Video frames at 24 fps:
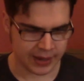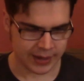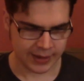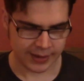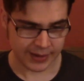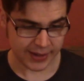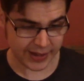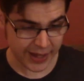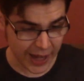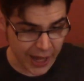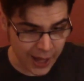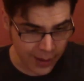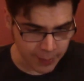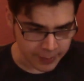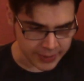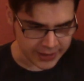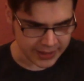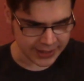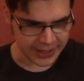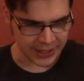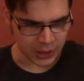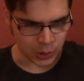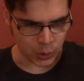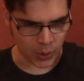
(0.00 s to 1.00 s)
"Come!"
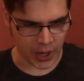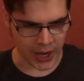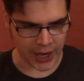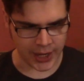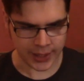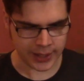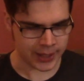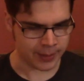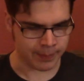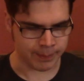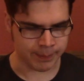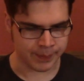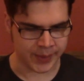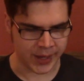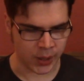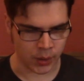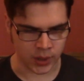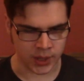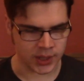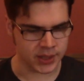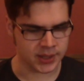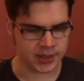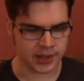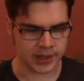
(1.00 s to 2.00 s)
he cried
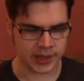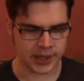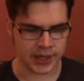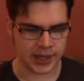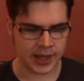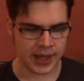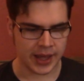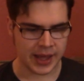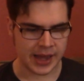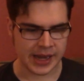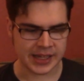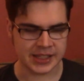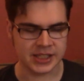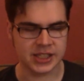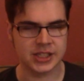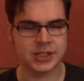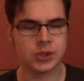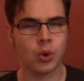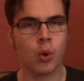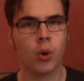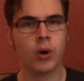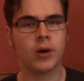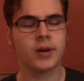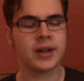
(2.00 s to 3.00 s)
imperiously, and
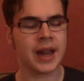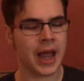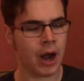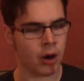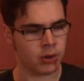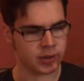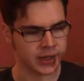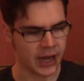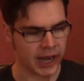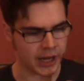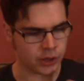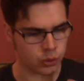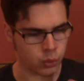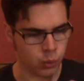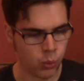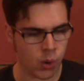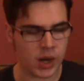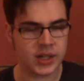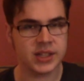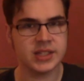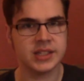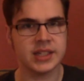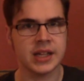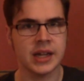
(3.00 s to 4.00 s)
soared out at
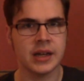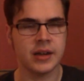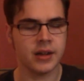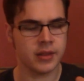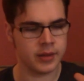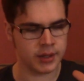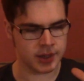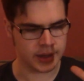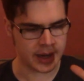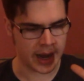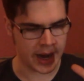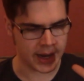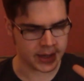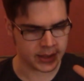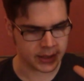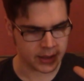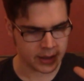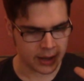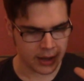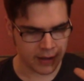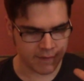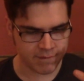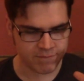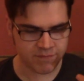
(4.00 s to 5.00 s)
once into the night,
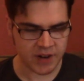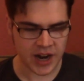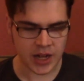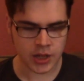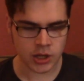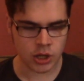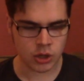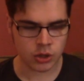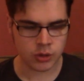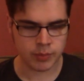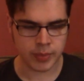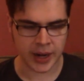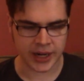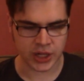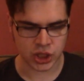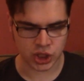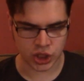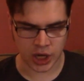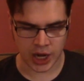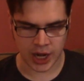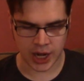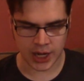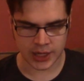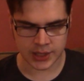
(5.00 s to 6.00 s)
followed by
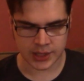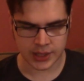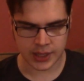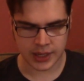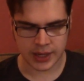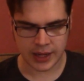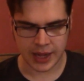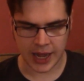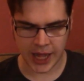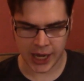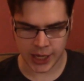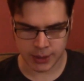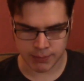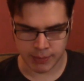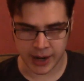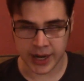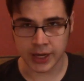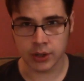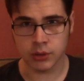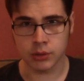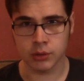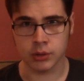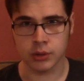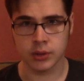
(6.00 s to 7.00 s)
John and
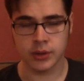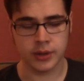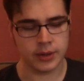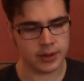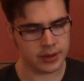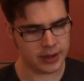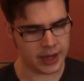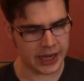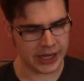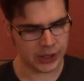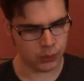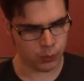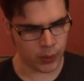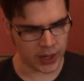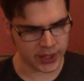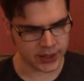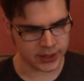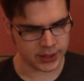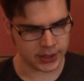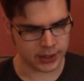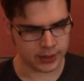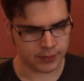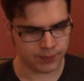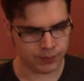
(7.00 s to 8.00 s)
Michael and
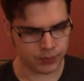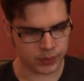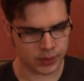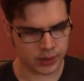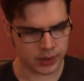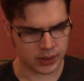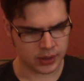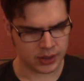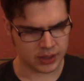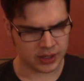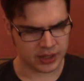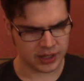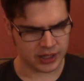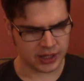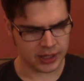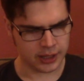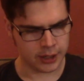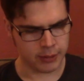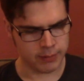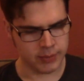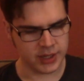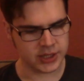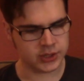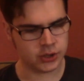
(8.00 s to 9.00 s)
Wendy.
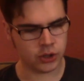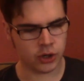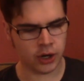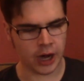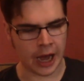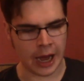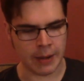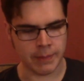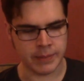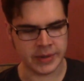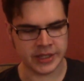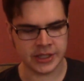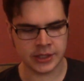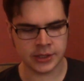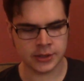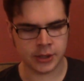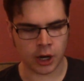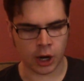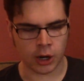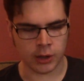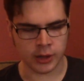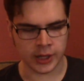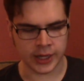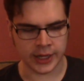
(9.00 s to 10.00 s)
Mr. and Mrs.
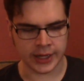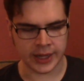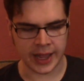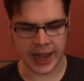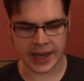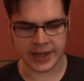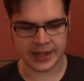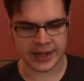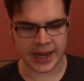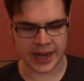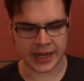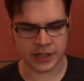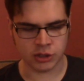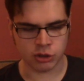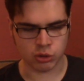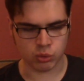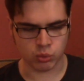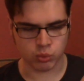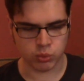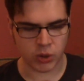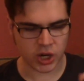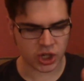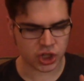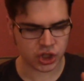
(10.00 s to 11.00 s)
Darling and Nana
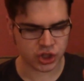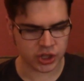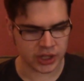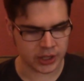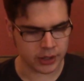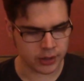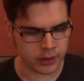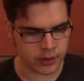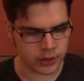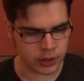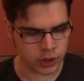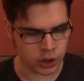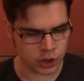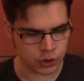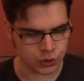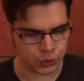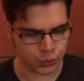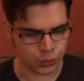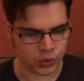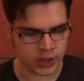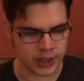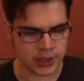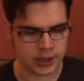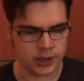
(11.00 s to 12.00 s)
rushed into the
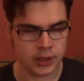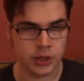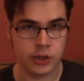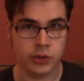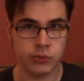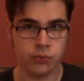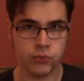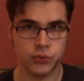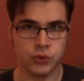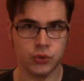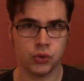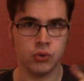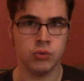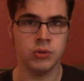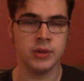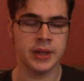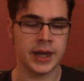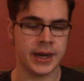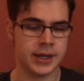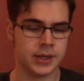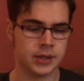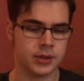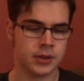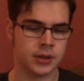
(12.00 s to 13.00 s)
nursery. Too
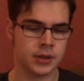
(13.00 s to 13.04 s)
late.